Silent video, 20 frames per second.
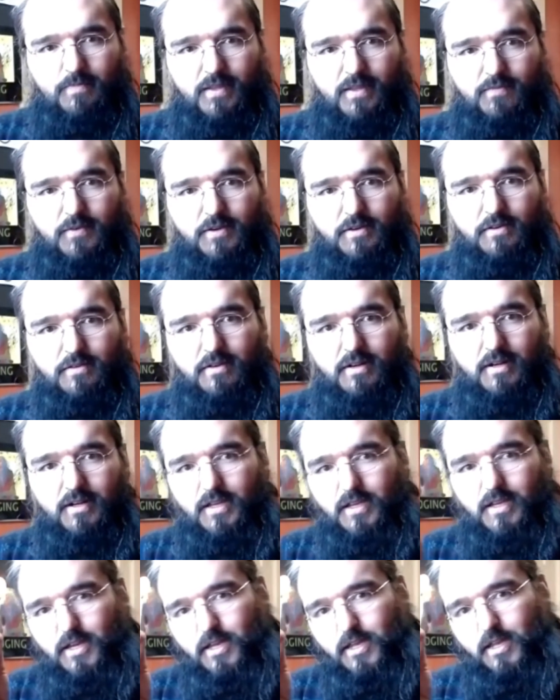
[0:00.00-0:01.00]

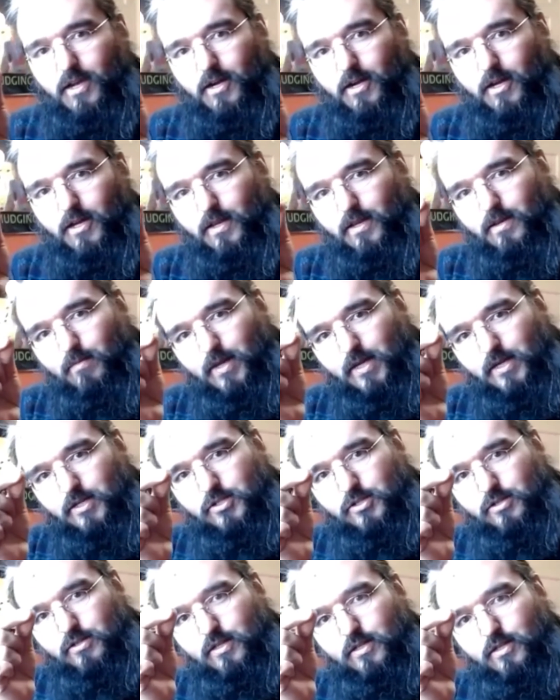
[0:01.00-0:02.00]
a youngin', make
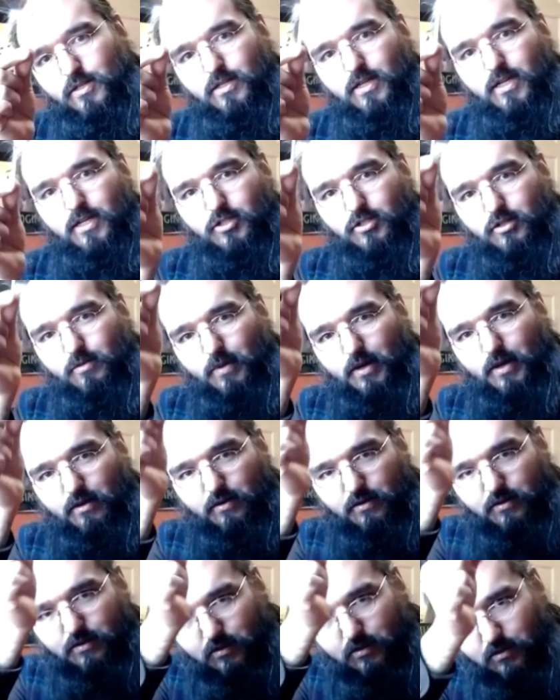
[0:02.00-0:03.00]
sure that you get your
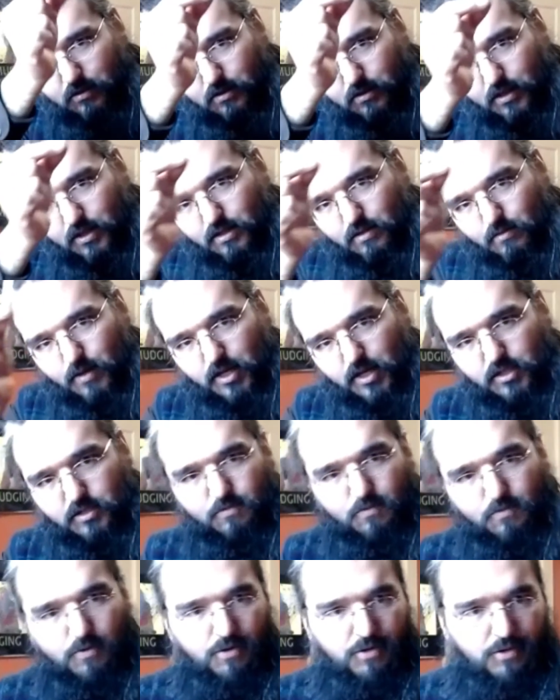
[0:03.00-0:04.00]
parents to light the match
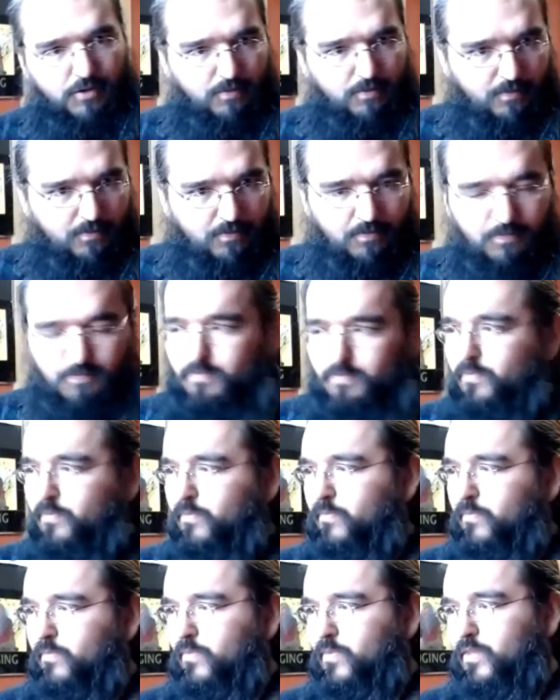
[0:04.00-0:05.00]
for you.
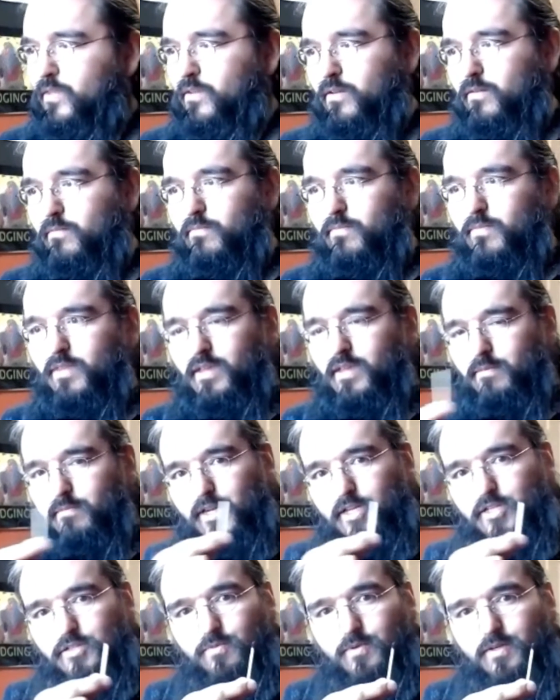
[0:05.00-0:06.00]
That
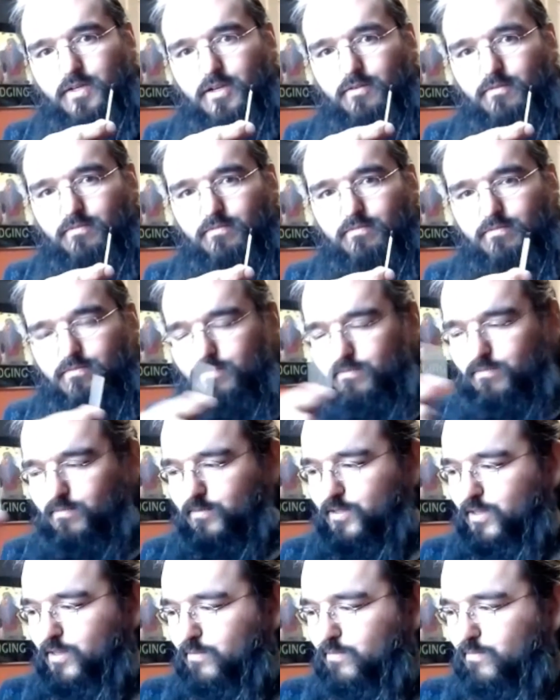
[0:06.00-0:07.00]
match went out.
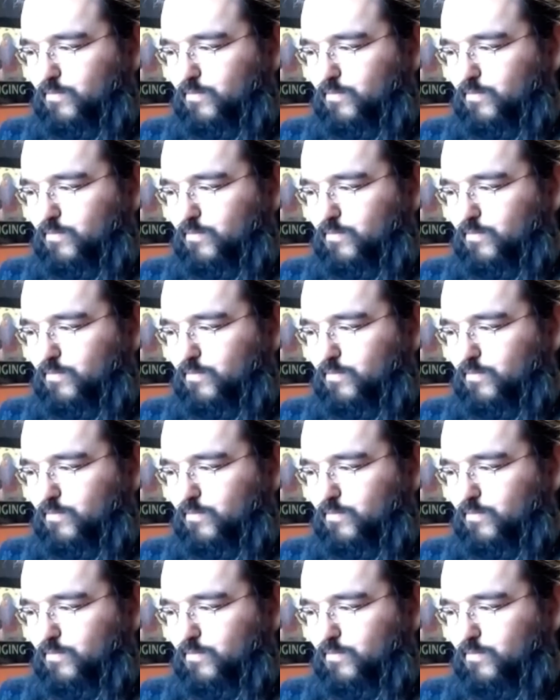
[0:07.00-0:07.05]
See?